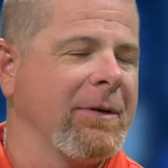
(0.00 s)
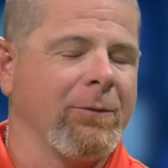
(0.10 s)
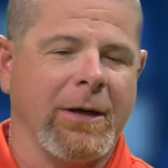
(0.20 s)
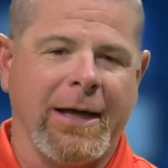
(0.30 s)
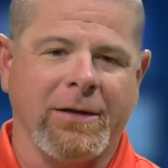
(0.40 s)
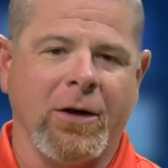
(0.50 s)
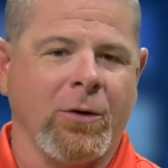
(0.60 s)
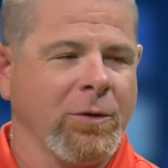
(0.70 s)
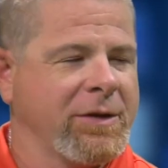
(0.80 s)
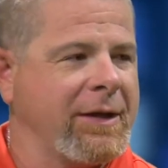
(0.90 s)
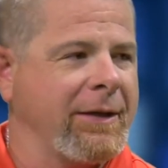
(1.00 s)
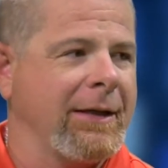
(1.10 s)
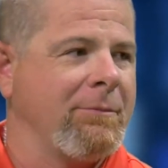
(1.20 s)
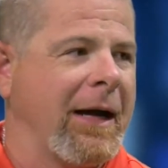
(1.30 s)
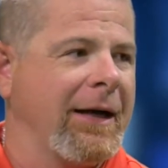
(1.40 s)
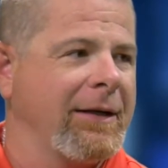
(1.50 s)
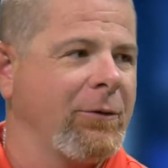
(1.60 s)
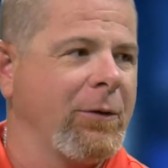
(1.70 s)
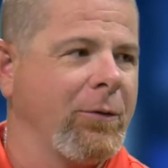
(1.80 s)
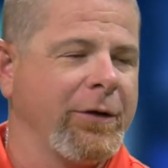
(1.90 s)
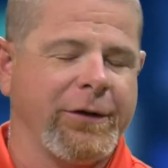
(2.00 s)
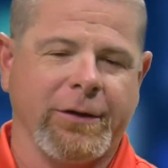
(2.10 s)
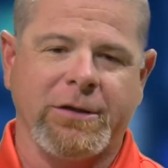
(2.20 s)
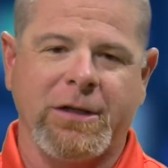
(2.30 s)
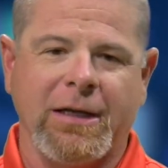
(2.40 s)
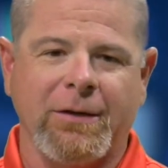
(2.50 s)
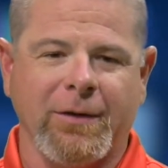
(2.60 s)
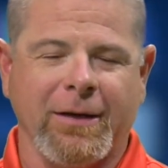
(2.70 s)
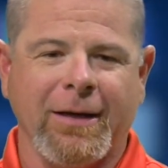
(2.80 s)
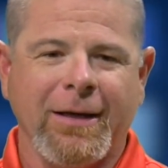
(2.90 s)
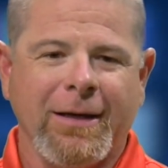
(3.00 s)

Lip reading: and we had goals set in mind that we wanted to achieve, and